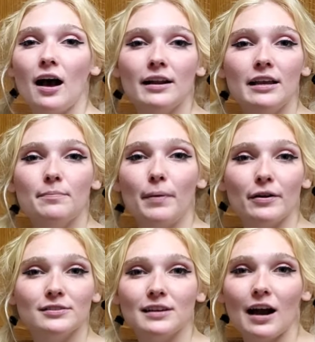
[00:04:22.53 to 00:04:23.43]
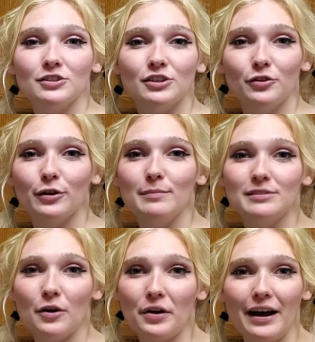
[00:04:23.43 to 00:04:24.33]
honey, butterscotch, and
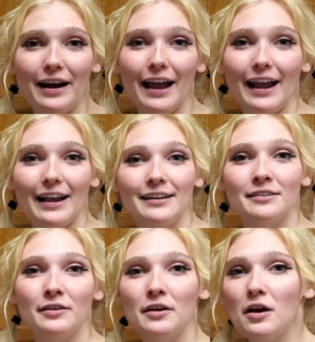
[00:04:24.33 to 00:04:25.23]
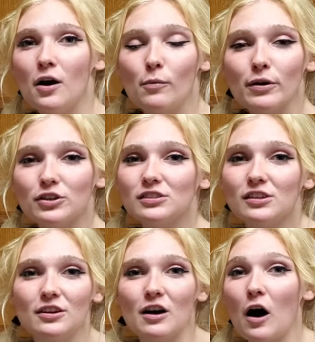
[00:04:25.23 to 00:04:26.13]
cream soda, and we're just
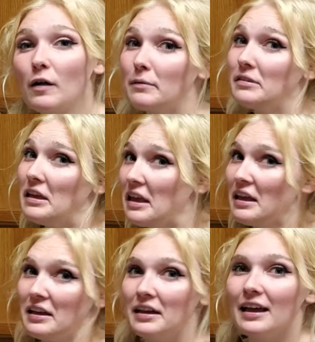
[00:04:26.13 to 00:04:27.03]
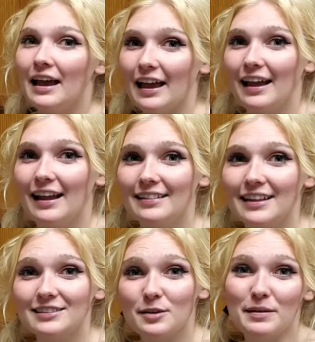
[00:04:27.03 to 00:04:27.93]
gonna call it Nyeh, and
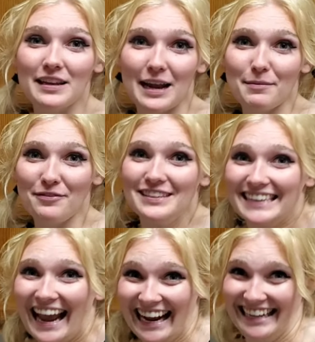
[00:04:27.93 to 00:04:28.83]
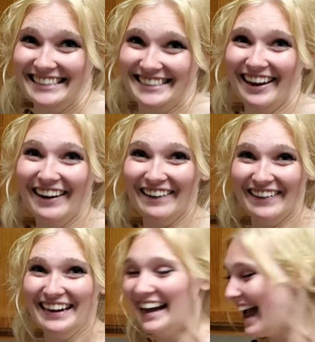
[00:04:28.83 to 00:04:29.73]
that's gonna be the name of this cake,
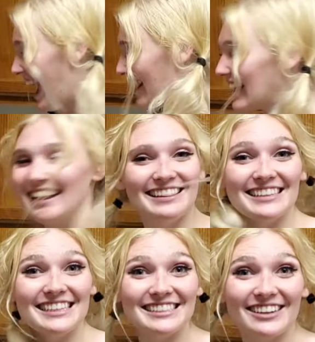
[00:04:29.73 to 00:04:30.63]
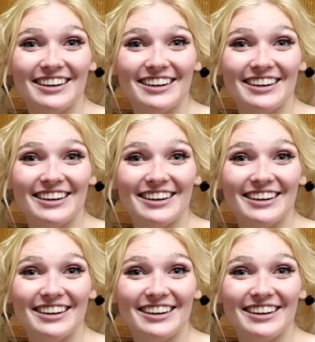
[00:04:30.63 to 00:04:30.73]
so. All right, let's get